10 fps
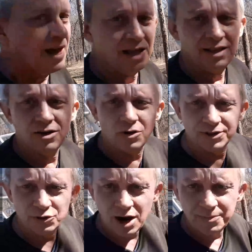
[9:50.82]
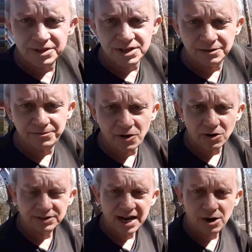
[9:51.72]
And then all the droppings can
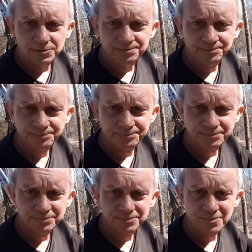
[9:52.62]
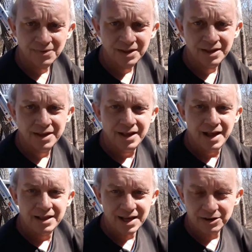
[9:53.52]
fall down,
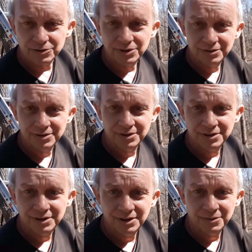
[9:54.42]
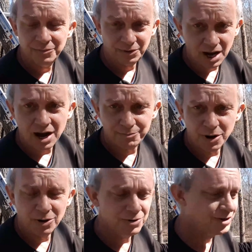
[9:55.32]
and that'll
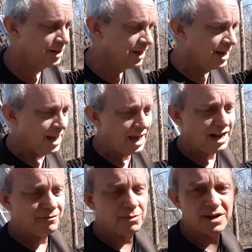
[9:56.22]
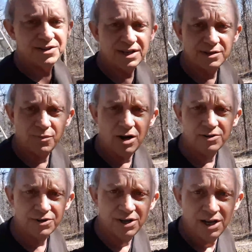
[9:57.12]
compost. And after about six
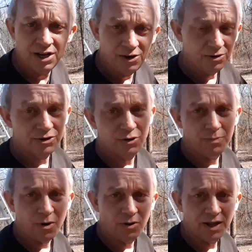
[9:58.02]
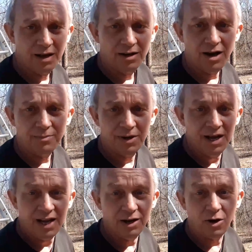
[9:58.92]
months, you can scoop all that up.
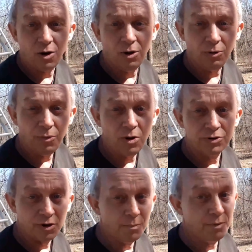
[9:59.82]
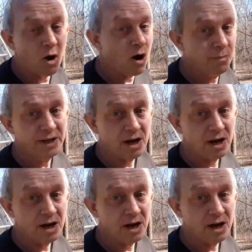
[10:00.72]
It'll almost all be